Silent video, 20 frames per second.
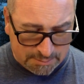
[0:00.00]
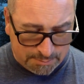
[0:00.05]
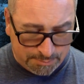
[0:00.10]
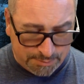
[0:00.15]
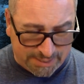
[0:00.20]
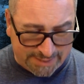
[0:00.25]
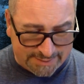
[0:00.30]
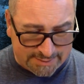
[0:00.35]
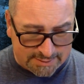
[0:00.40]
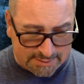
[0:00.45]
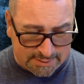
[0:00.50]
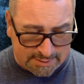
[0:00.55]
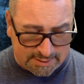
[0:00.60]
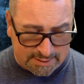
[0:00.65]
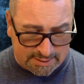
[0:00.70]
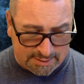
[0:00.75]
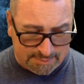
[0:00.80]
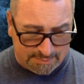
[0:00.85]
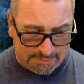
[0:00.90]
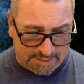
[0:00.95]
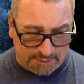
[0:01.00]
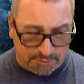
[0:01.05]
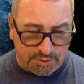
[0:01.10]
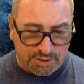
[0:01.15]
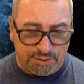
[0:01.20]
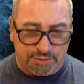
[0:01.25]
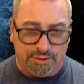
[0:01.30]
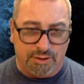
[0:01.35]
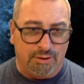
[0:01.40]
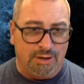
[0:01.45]
And
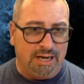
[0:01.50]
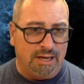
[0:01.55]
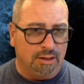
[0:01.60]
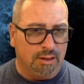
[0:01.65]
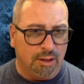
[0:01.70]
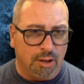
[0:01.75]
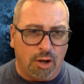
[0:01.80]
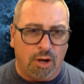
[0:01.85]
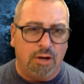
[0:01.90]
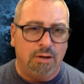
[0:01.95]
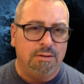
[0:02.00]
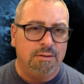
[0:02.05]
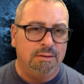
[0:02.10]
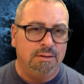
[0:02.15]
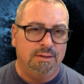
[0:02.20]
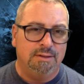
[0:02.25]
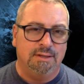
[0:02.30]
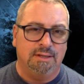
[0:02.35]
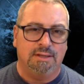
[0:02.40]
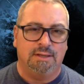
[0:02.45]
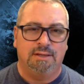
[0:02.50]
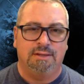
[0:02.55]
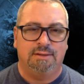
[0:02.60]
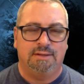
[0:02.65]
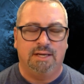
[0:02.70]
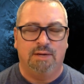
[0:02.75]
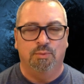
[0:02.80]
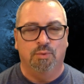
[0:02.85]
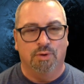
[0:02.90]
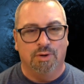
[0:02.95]
we don't know how long
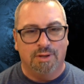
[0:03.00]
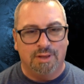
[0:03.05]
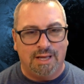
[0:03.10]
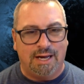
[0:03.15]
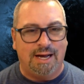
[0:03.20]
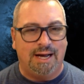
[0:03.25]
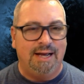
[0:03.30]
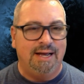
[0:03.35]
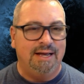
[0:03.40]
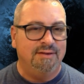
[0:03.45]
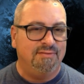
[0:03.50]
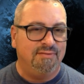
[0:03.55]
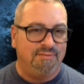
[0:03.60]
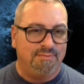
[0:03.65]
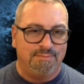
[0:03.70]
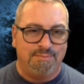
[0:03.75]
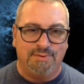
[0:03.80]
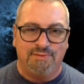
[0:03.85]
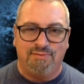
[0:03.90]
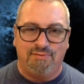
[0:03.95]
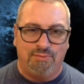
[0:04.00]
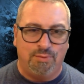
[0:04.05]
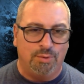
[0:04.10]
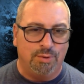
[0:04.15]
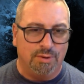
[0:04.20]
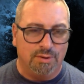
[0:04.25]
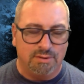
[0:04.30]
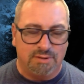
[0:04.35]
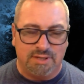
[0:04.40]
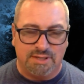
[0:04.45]
they were alive
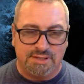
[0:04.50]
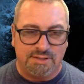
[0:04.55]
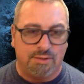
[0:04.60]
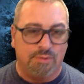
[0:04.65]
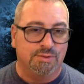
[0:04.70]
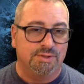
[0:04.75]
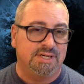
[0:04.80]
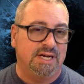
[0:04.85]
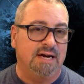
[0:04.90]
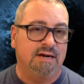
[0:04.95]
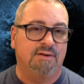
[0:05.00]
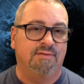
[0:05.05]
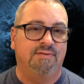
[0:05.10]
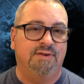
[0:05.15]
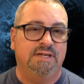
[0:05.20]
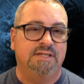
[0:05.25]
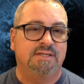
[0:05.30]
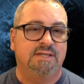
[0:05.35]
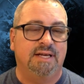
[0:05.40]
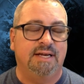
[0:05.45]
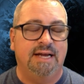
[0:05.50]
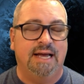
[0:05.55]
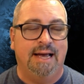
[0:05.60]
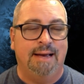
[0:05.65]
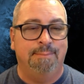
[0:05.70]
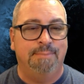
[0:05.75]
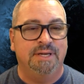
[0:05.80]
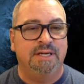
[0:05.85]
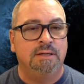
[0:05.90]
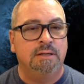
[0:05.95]
before this whole sacrifice thing
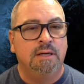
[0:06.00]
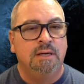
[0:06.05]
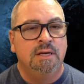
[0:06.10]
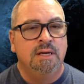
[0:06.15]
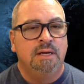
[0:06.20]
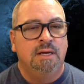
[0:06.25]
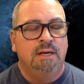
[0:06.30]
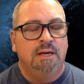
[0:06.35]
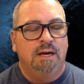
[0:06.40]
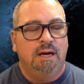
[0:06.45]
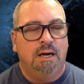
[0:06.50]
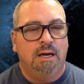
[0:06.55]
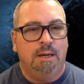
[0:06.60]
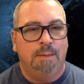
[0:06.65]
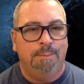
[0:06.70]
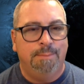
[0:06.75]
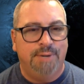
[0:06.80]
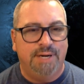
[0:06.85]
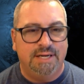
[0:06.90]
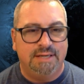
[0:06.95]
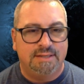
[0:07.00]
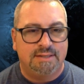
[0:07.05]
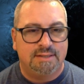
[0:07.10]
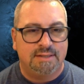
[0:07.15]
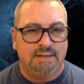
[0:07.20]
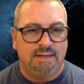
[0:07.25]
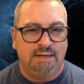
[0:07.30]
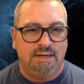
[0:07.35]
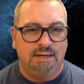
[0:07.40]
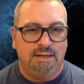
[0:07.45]
happened.
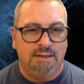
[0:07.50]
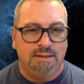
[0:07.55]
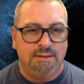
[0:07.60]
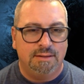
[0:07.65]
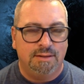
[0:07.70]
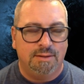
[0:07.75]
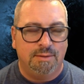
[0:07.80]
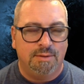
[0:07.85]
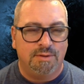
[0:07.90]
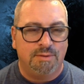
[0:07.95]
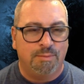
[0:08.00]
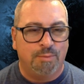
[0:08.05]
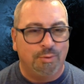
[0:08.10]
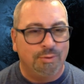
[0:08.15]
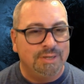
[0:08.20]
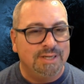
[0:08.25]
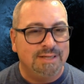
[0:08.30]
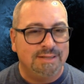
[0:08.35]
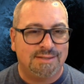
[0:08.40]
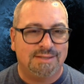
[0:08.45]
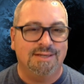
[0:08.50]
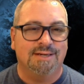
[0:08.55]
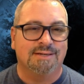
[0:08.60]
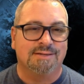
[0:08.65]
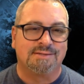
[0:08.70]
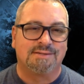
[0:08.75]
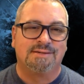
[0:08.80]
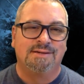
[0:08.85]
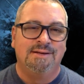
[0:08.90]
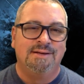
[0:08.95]
The point is
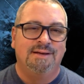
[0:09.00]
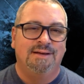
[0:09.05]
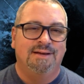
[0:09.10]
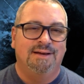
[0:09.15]
this,